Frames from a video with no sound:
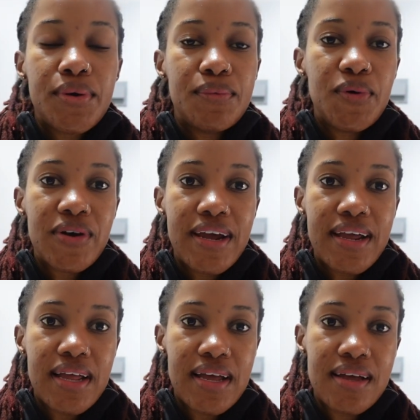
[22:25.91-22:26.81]
Good
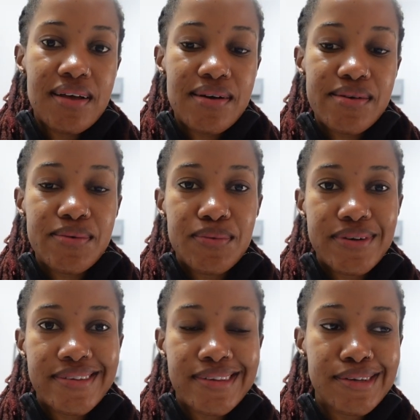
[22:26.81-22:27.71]
morning.
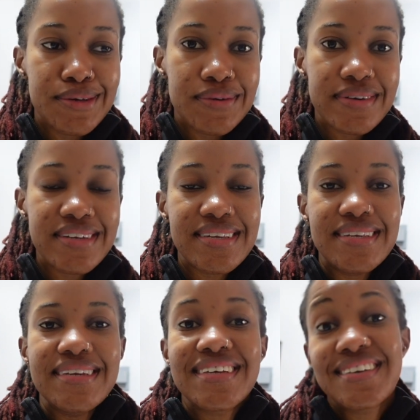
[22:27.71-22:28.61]
Was good.
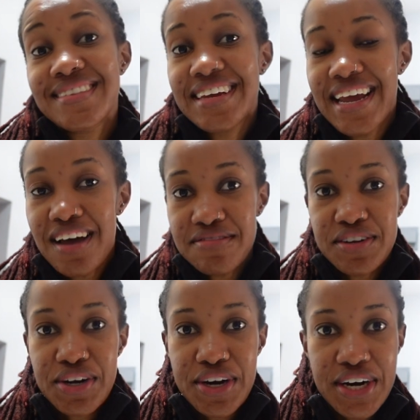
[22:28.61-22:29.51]
Yesterday
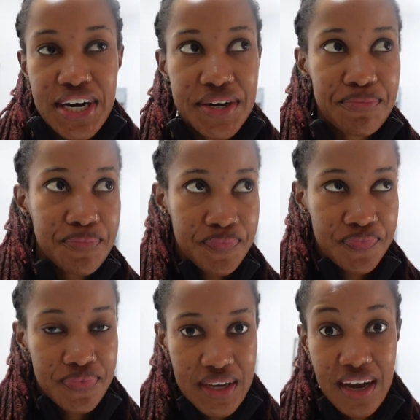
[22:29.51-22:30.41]
after
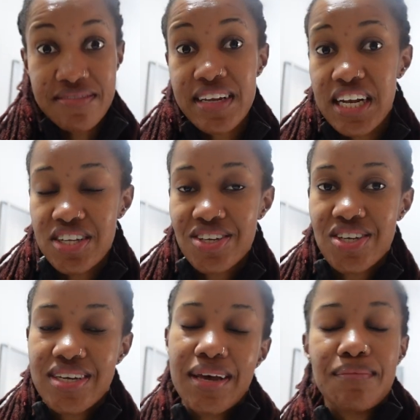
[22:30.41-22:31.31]
after
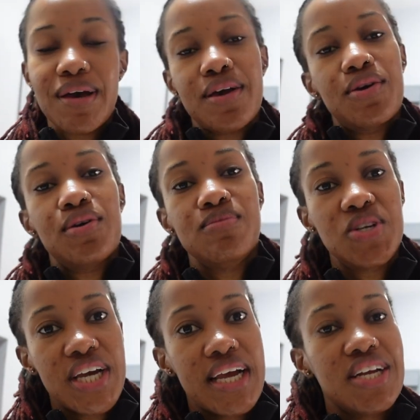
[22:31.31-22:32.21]
lunch, came back home,
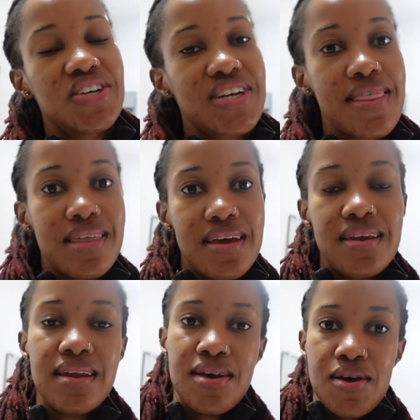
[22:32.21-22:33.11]
changed, and
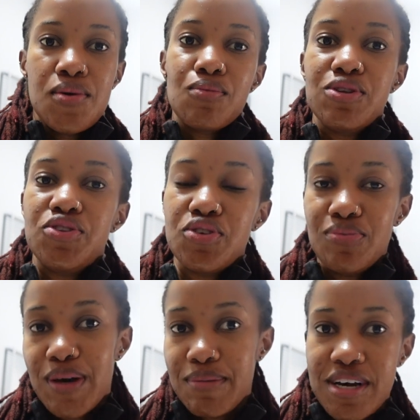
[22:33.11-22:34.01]
then went to
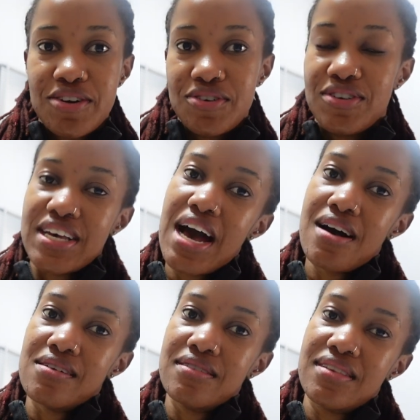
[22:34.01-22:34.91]
my, my guru's
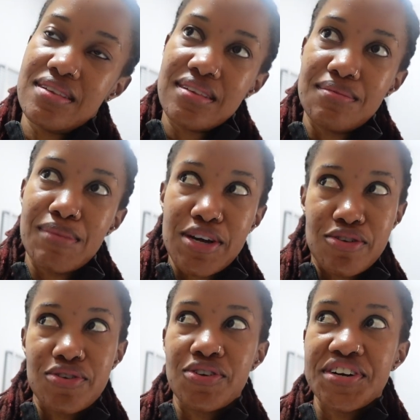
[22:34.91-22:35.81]
house. My
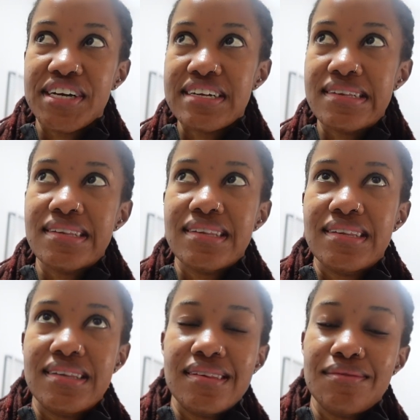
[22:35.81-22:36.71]
guru
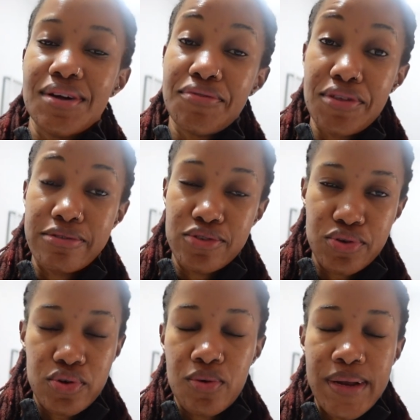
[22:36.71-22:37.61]
is well for those who
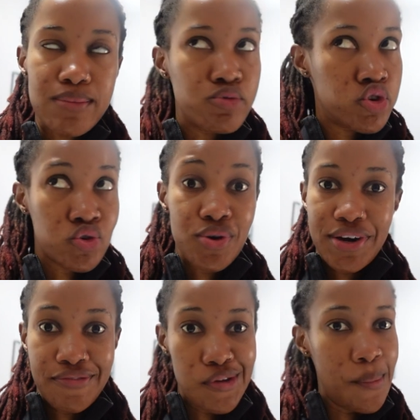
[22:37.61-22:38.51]
don't know, but I'm sure
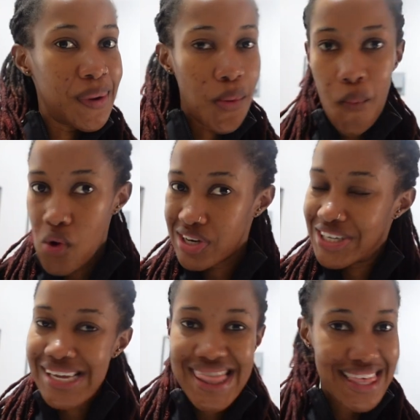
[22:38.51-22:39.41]
if you've been
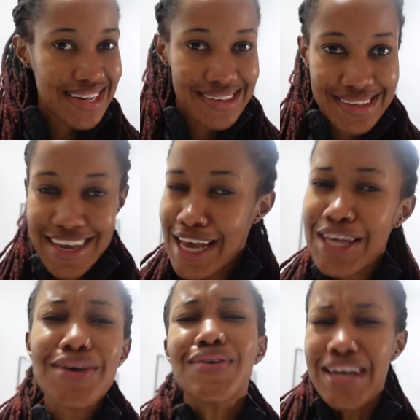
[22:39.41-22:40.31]
watching this,
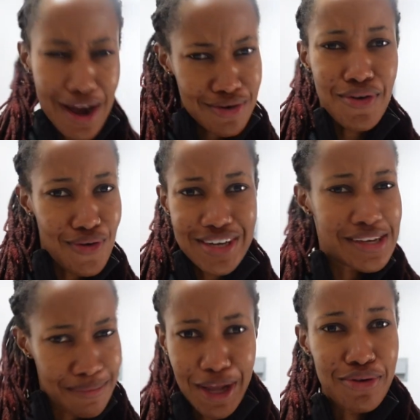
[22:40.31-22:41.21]
you now know what
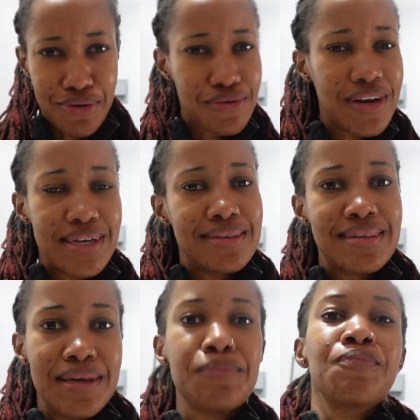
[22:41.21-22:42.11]
a my guru
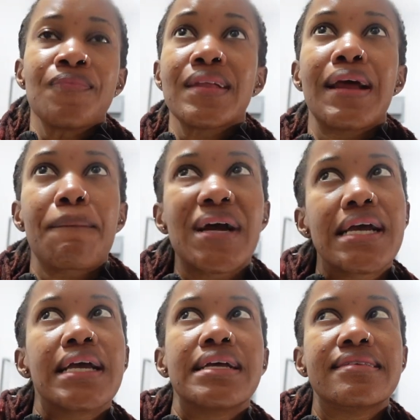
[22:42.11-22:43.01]
is. Like
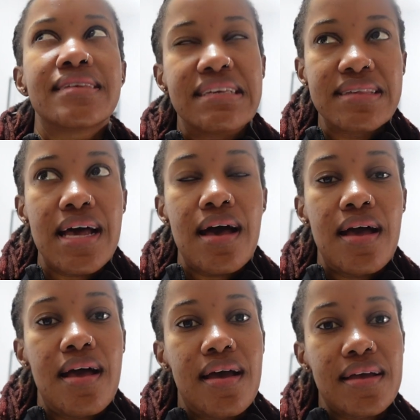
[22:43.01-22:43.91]
my sister,
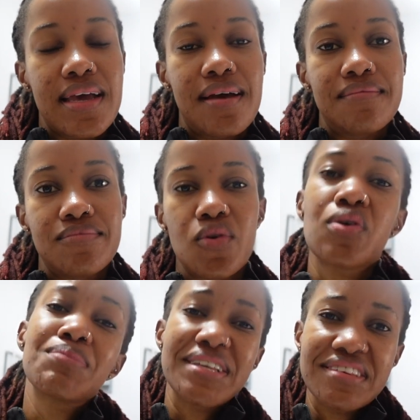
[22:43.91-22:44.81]
yeah.
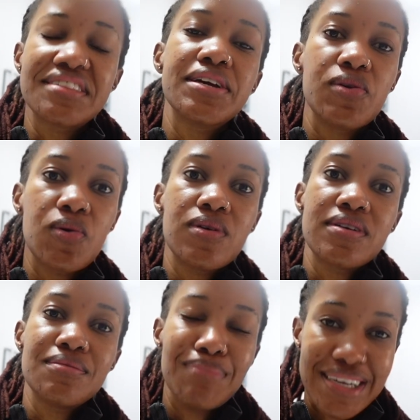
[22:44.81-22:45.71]
Or my sister-in-law.
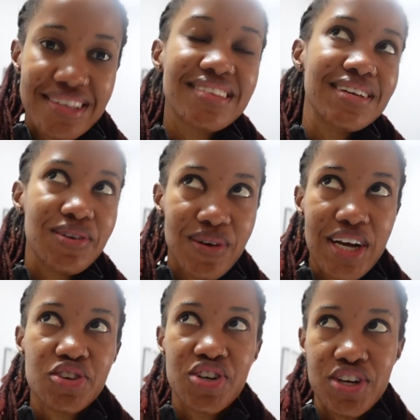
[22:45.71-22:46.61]
My sister-in-law
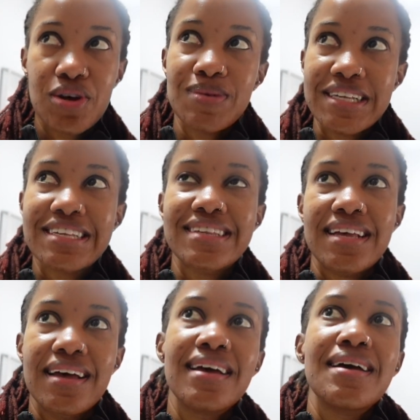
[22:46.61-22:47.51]
actually, not my
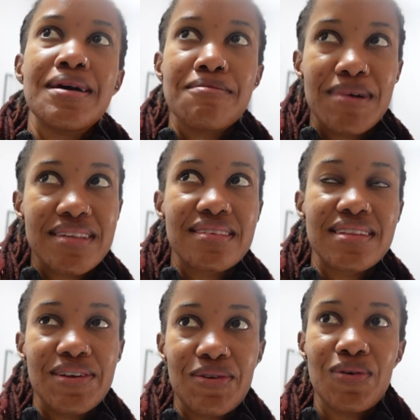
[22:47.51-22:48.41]
sister. My
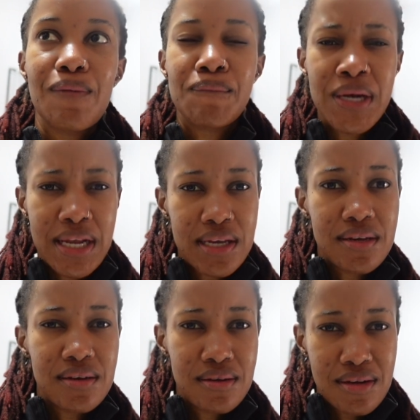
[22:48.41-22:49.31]
sister-in-law, but
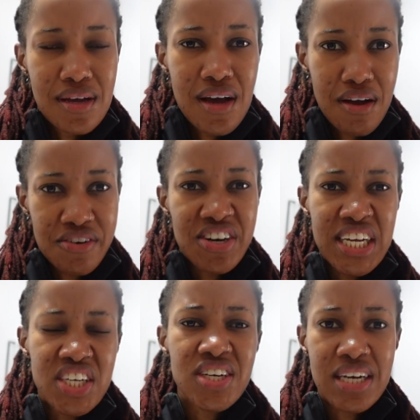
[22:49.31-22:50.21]
like a
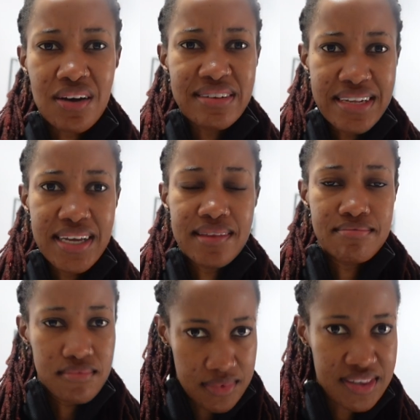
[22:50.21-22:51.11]
relation now is like
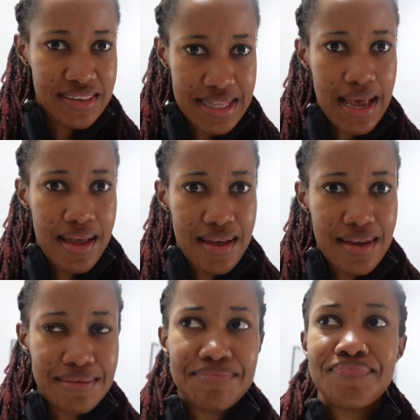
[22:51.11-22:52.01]
sister.
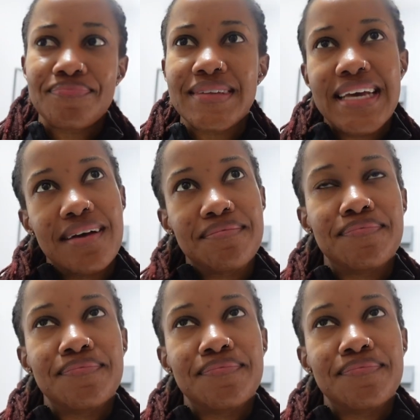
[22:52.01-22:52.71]
Yeah.